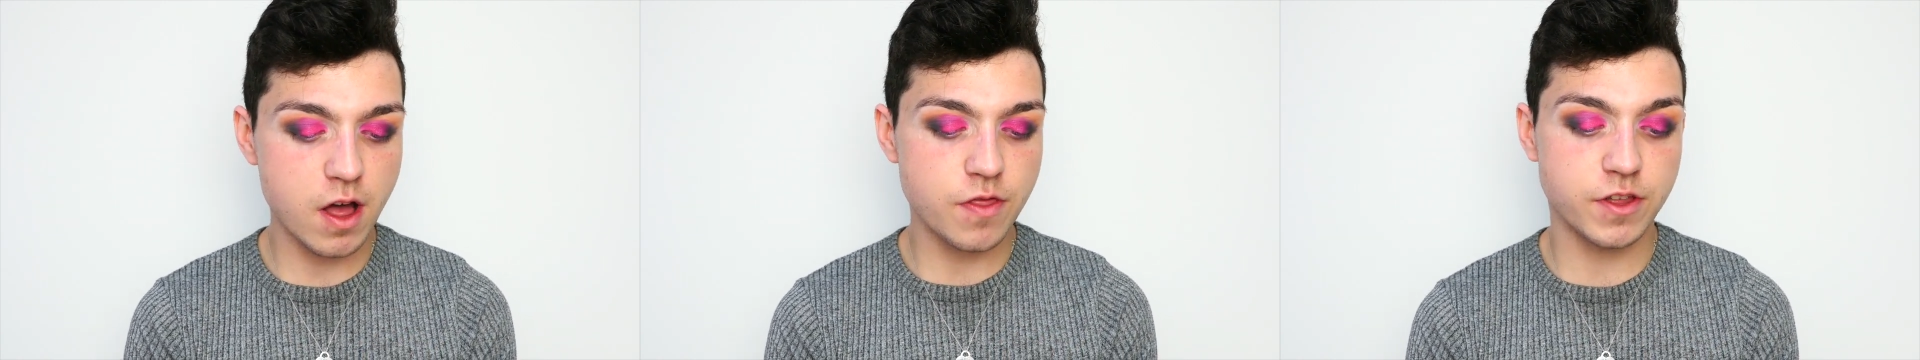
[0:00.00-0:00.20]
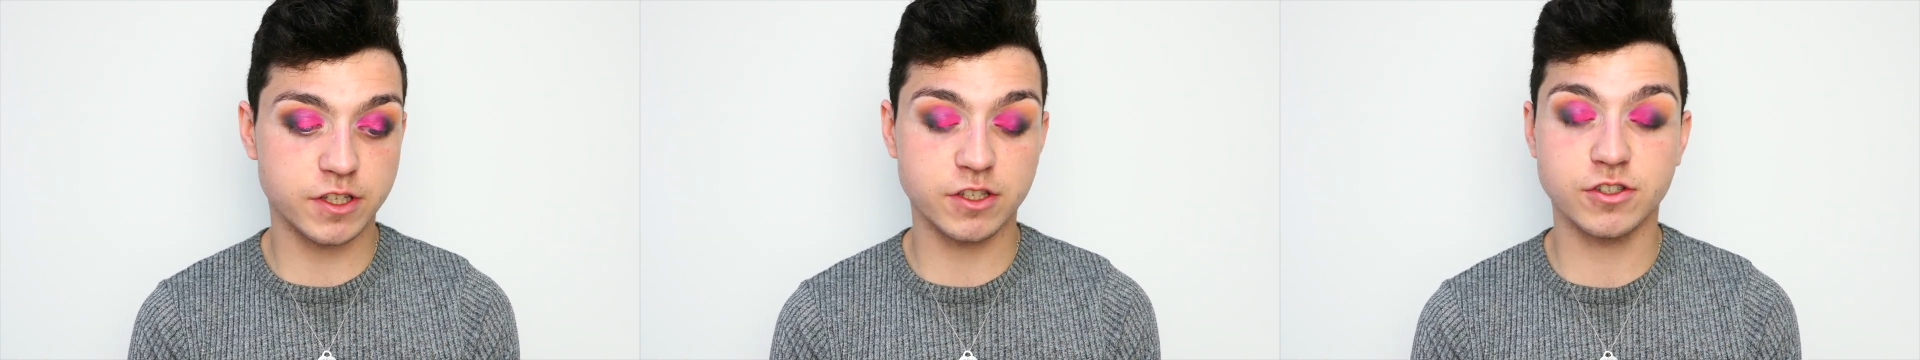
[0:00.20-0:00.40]

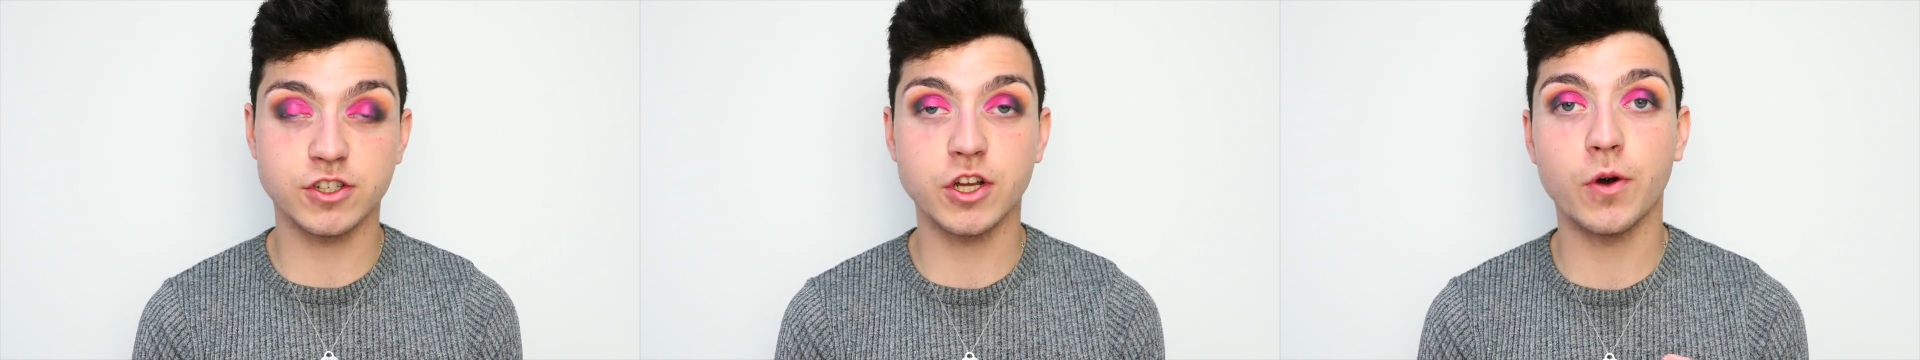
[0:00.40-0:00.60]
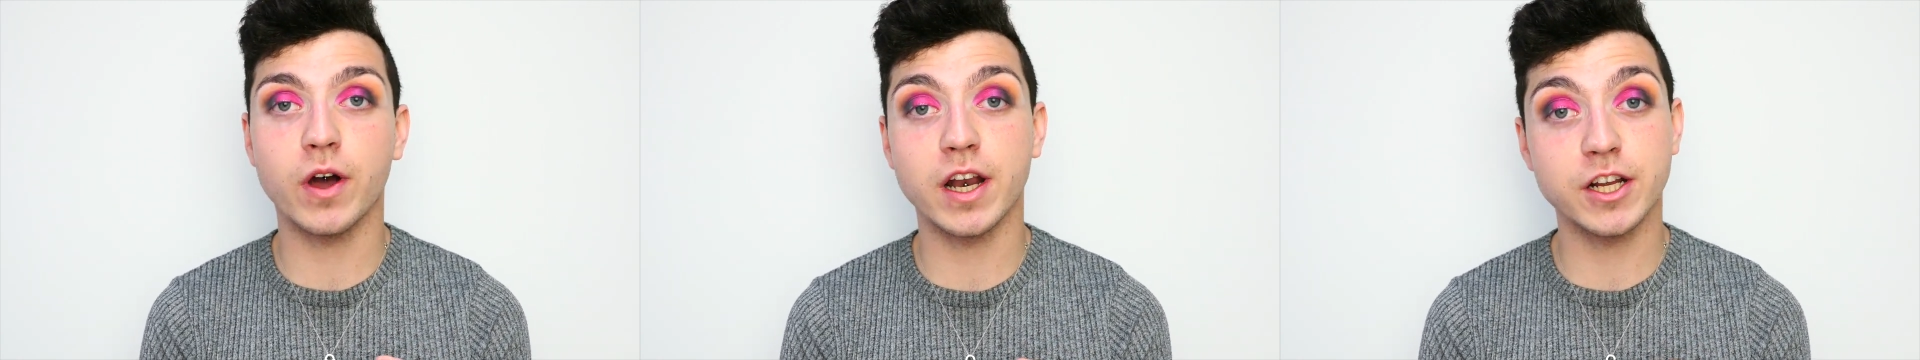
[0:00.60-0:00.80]
This is
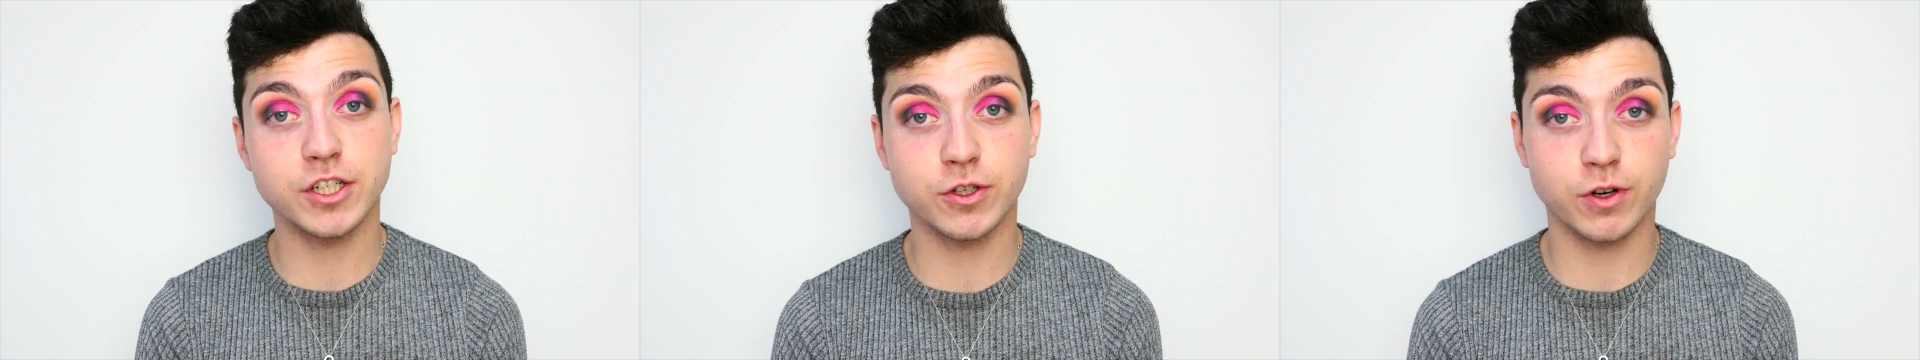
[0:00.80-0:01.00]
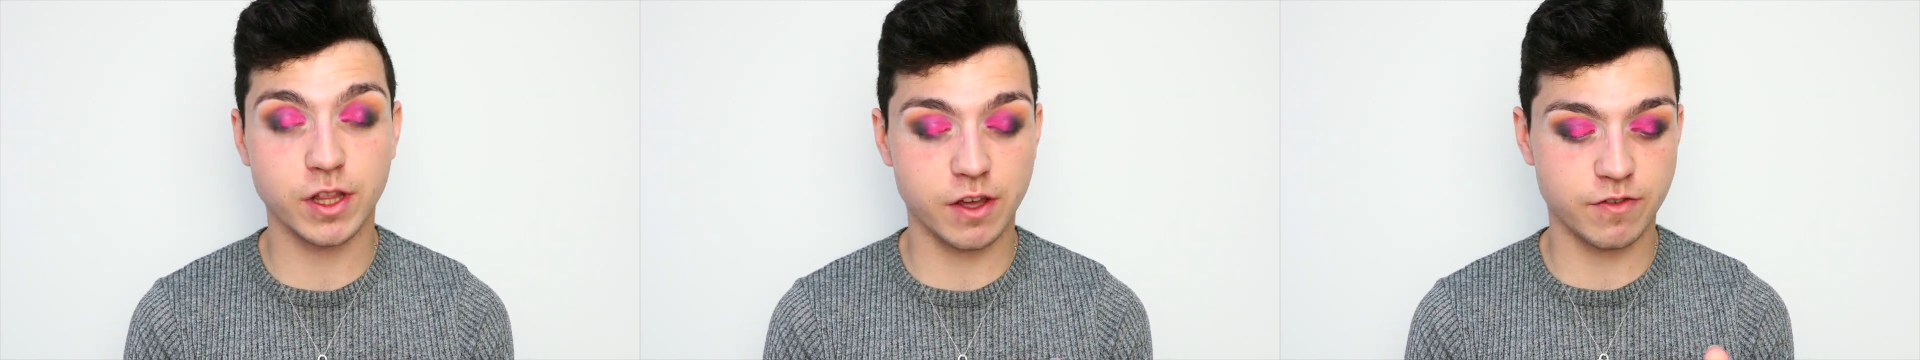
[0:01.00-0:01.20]
new, I
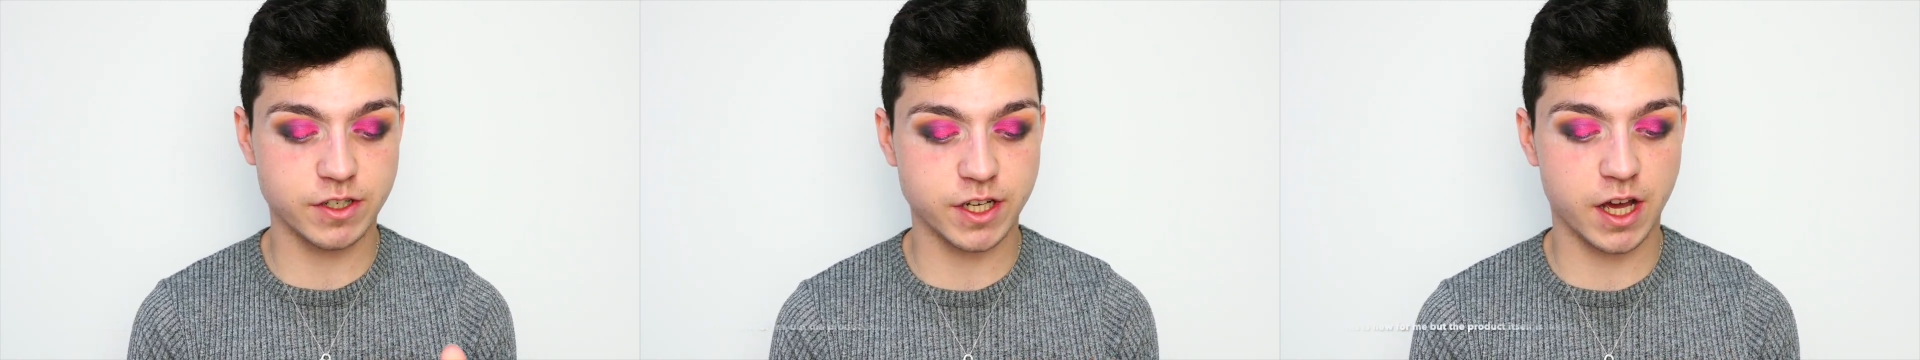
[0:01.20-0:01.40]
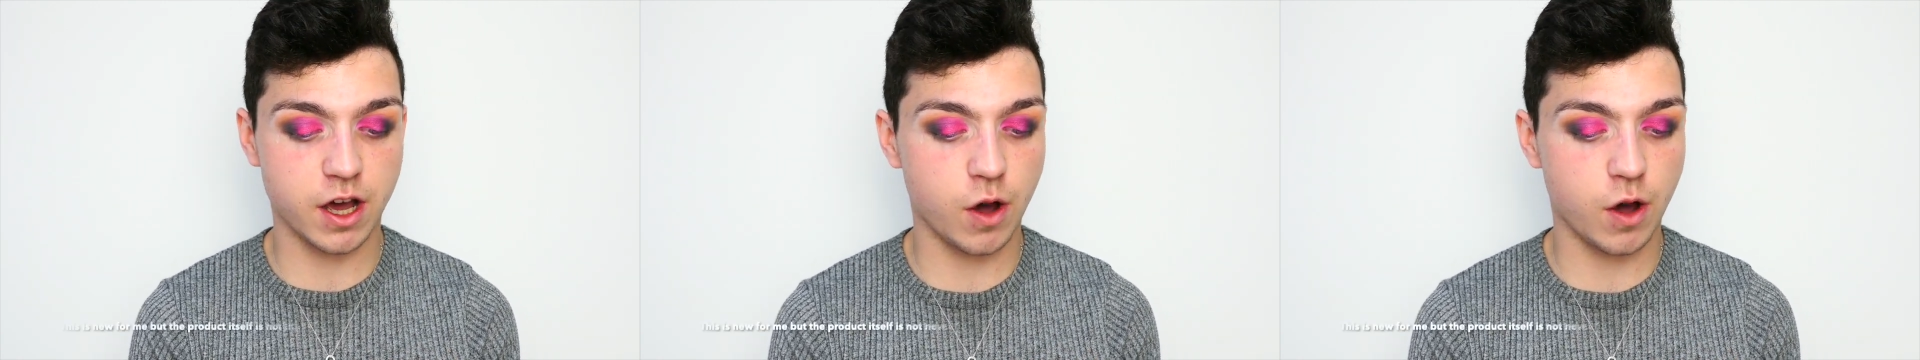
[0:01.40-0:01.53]
literally got it the other day.